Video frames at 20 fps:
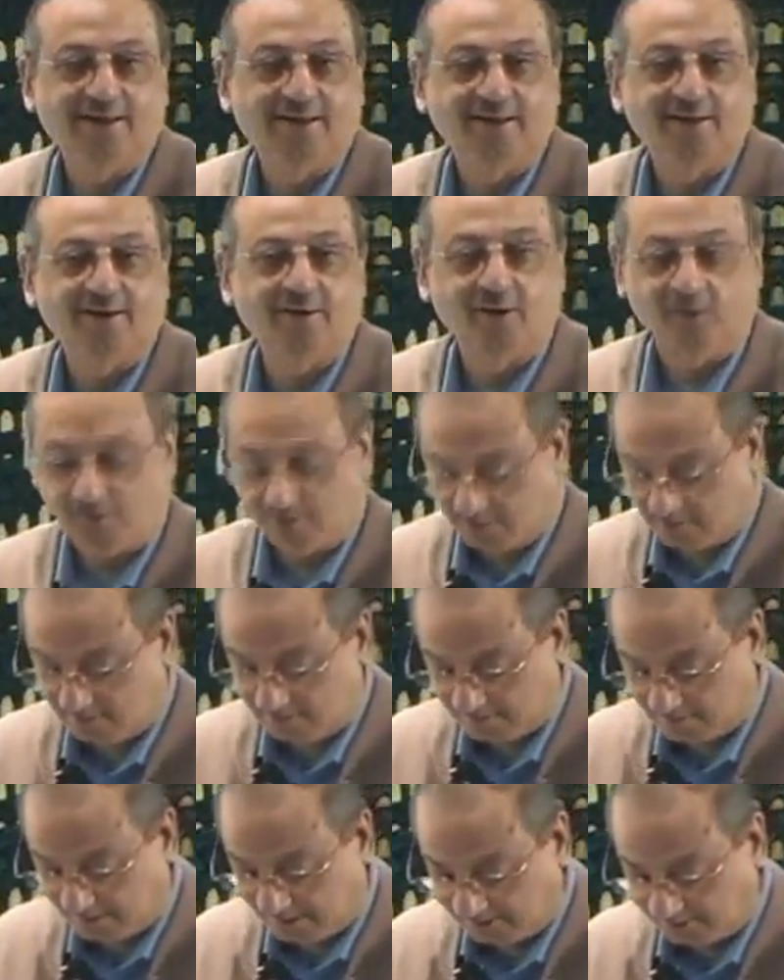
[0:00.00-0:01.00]
No,
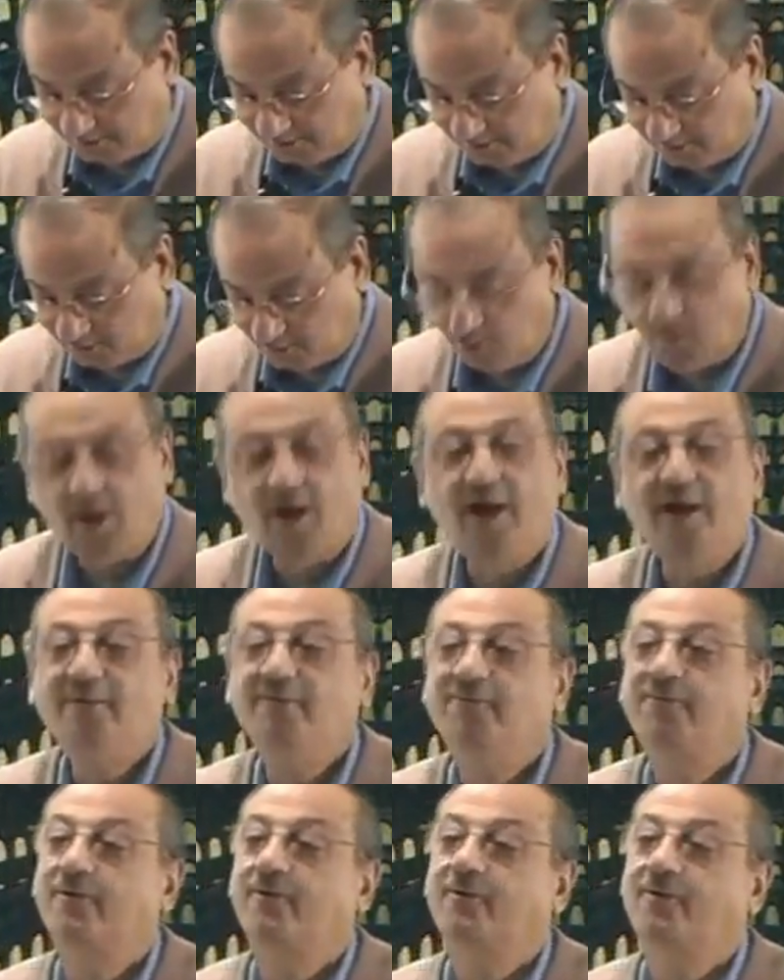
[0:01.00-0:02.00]
nasitu, I
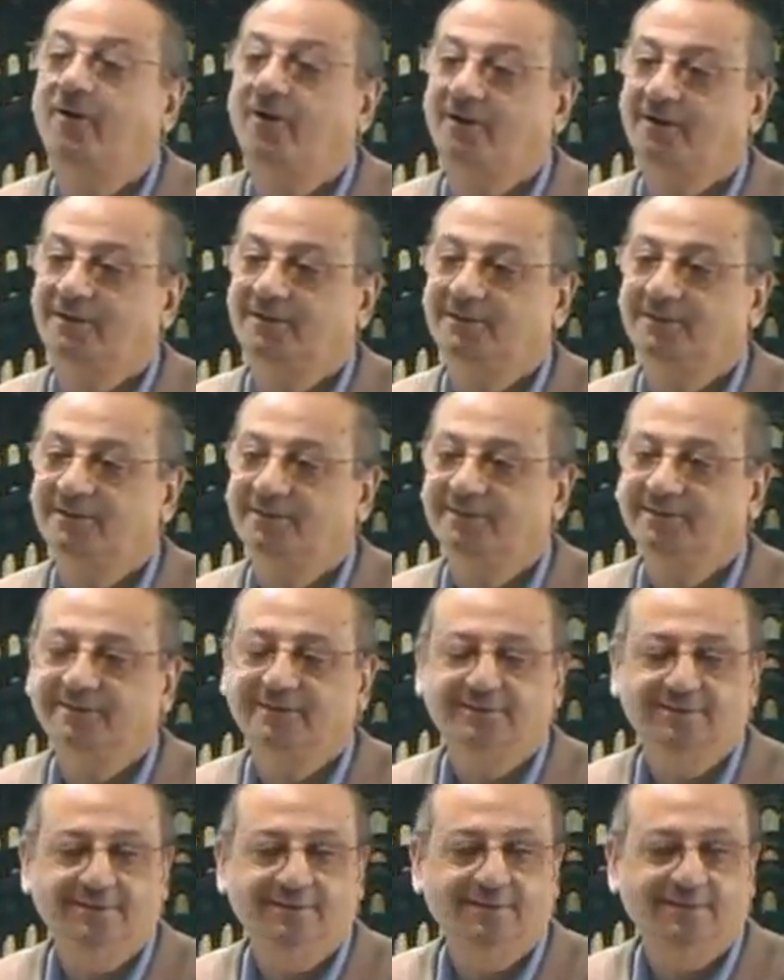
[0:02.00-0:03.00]
forgot.
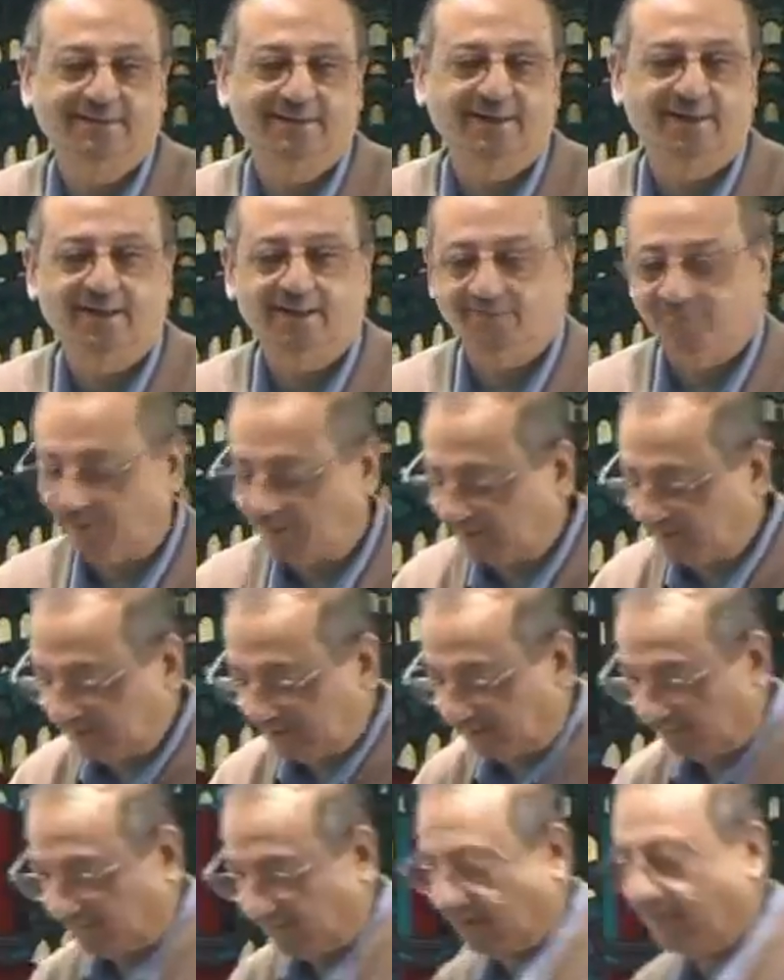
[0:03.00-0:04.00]
What is the
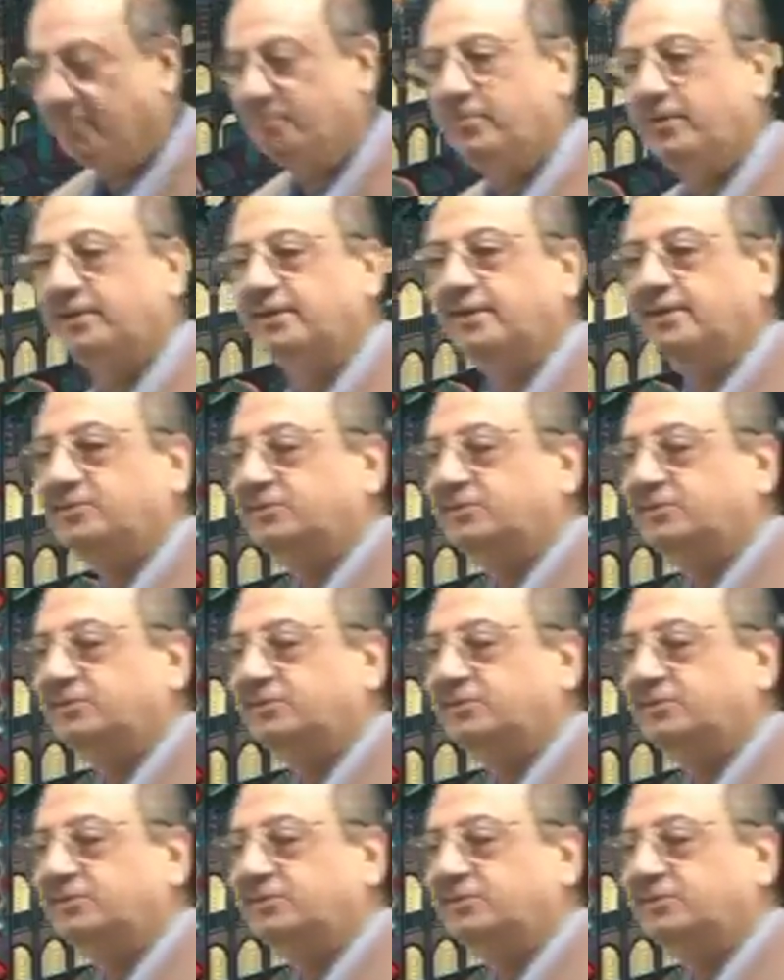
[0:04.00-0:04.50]
verb, brothers and